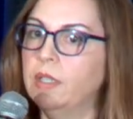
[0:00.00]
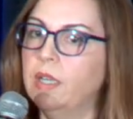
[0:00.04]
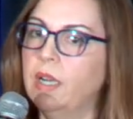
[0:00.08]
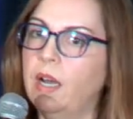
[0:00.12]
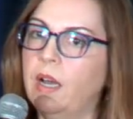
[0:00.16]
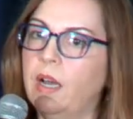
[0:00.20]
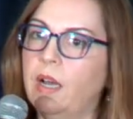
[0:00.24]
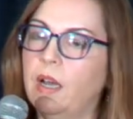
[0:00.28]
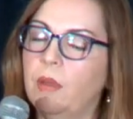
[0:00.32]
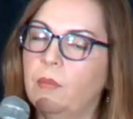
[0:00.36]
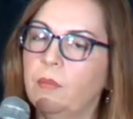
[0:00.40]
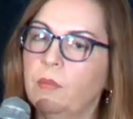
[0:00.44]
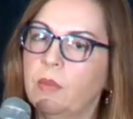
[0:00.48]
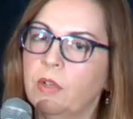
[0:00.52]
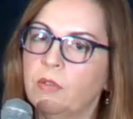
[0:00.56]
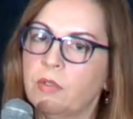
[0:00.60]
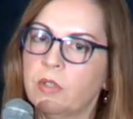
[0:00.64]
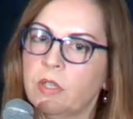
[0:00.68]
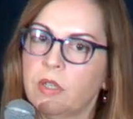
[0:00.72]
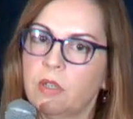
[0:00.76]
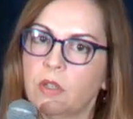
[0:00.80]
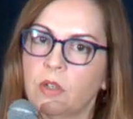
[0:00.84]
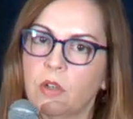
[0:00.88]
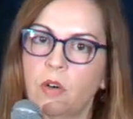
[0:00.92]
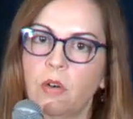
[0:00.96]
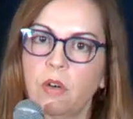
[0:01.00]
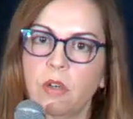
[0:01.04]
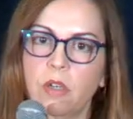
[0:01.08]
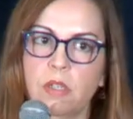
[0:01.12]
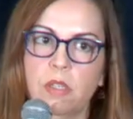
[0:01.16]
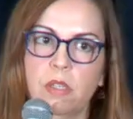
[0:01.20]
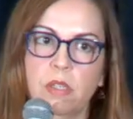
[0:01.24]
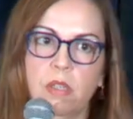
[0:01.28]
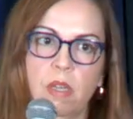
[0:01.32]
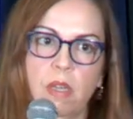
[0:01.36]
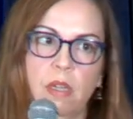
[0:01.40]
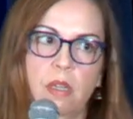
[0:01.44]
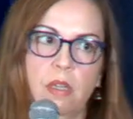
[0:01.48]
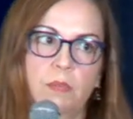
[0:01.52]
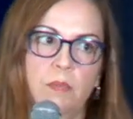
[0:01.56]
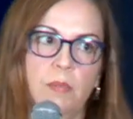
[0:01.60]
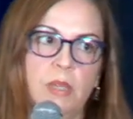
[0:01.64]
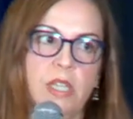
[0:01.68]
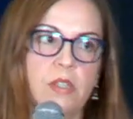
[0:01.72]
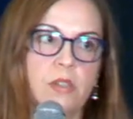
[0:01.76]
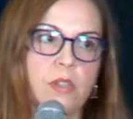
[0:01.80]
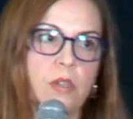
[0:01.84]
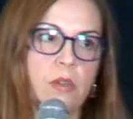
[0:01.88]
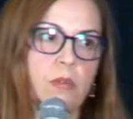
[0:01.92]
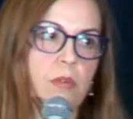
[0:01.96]
Um, it was a course that
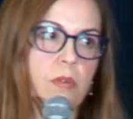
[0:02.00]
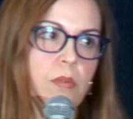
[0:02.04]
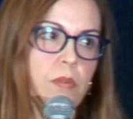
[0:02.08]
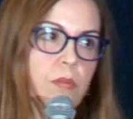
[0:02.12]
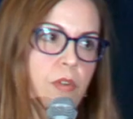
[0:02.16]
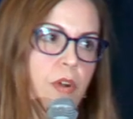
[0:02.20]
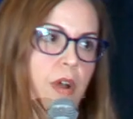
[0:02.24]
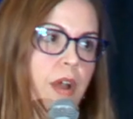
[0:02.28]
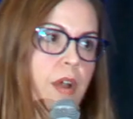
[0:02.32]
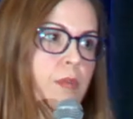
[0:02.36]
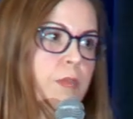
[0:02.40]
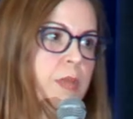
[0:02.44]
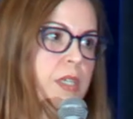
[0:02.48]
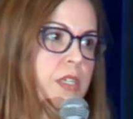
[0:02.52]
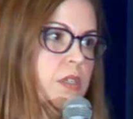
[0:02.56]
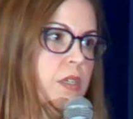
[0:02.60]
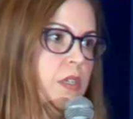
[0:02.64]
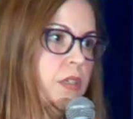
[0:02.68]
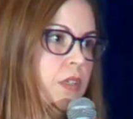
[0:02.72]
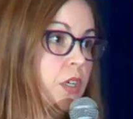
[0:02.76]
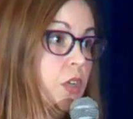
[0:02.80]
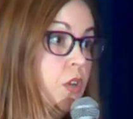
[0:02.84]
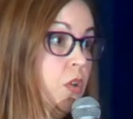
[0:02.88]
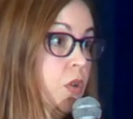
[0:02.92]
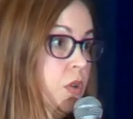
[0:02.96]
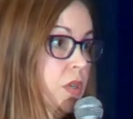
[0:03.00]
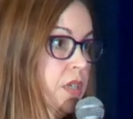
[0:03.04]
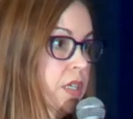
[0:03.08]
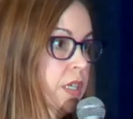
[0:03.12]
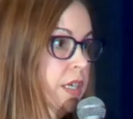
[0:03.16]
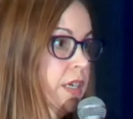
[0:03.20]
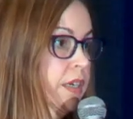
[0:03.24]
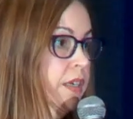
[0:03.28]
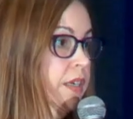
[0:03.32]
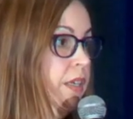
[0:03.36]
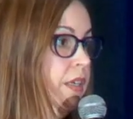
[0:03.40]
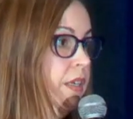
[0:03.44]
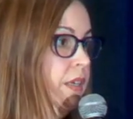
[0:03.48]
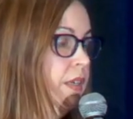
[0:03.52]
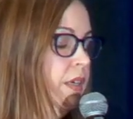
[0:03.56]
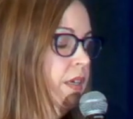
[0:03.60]
meets a requirement in the core,